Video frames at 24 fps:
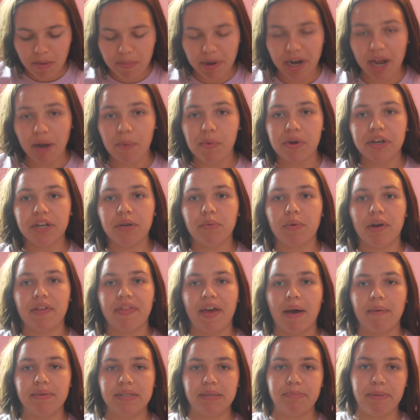but I wanted one
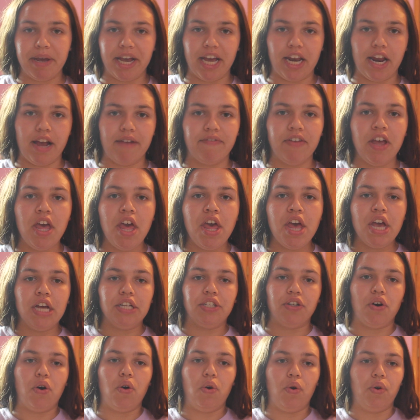that was big enough
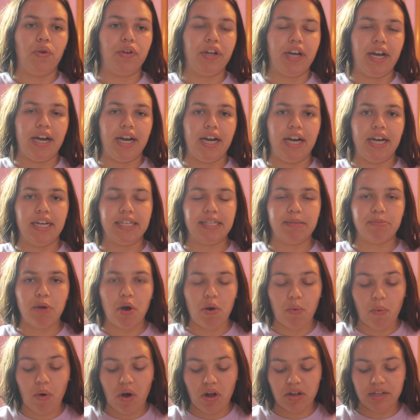to hold a
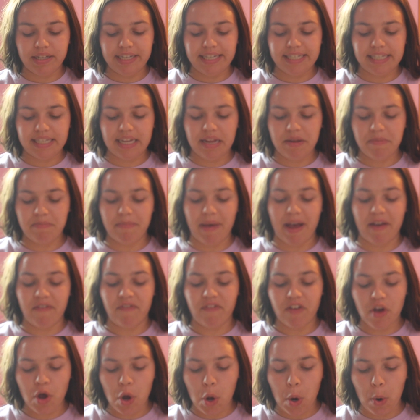small wallet, my
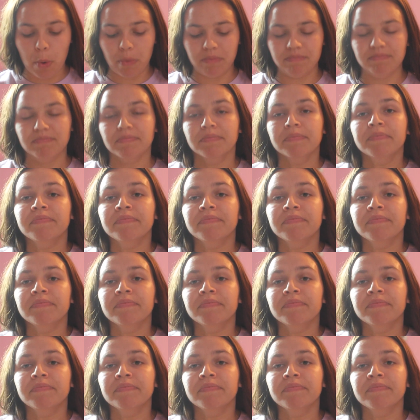phone,